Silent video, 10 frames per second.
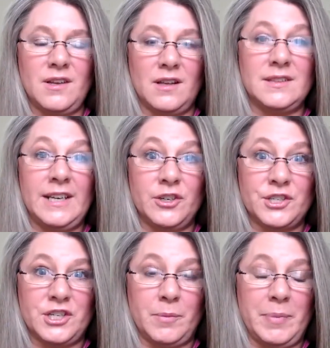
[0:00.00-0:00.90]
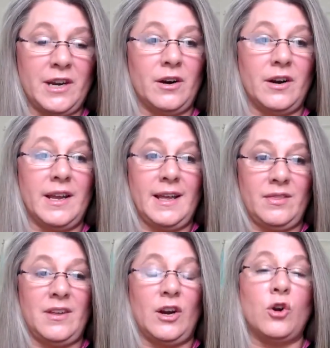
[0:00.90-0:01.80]
leadership here,
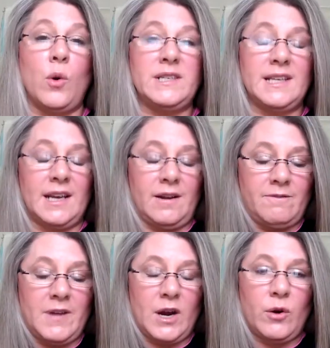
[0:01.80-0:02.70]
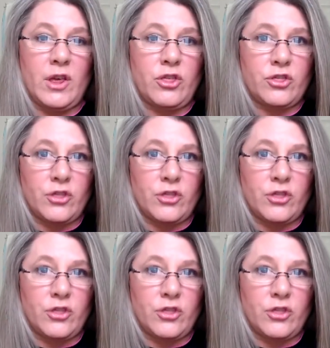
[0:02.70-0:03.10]
they're going to get a very